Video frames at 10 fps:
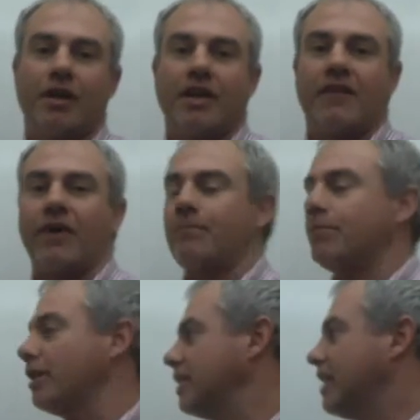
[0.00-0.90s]
If I
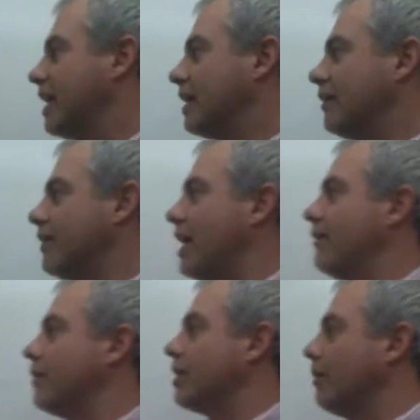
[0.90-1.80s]
plugged in negative k
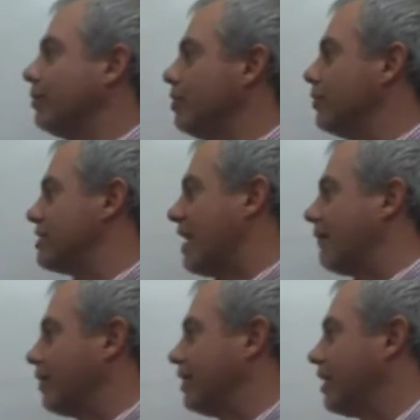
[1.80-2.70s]
for w, is
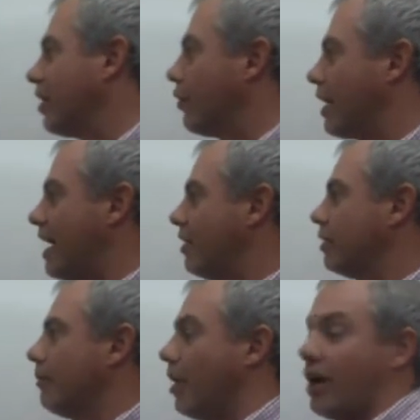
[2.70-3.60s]
everything okay on
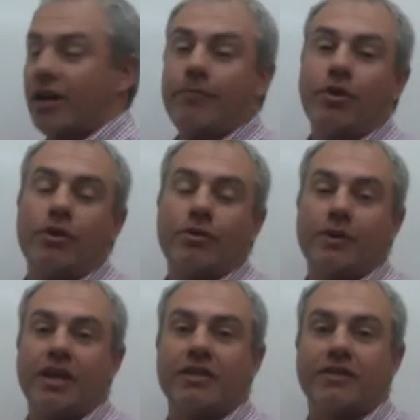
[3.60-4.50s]
the bottom, or do we
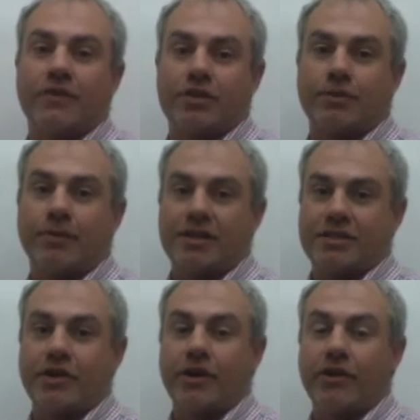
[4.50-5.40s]
get division by
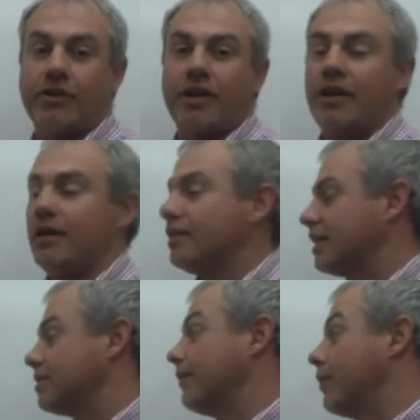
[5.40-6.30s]
0?
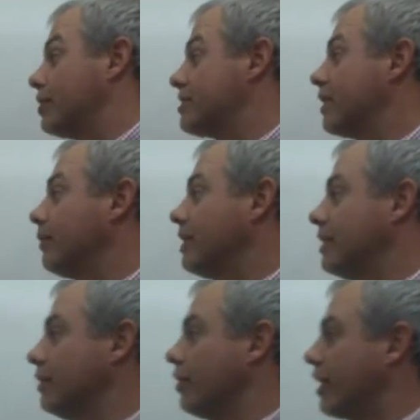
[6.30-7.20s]
That's the first thing we
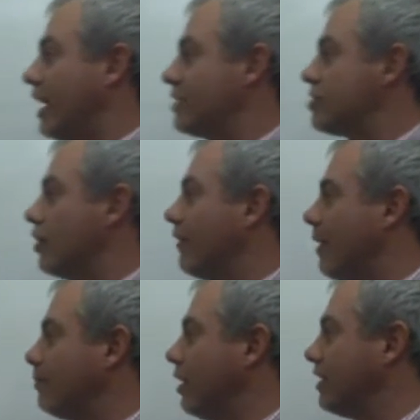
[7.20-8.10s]
need to look at. So if
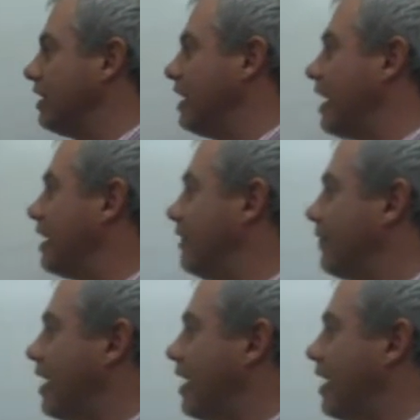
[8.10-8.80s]
I plugged in negative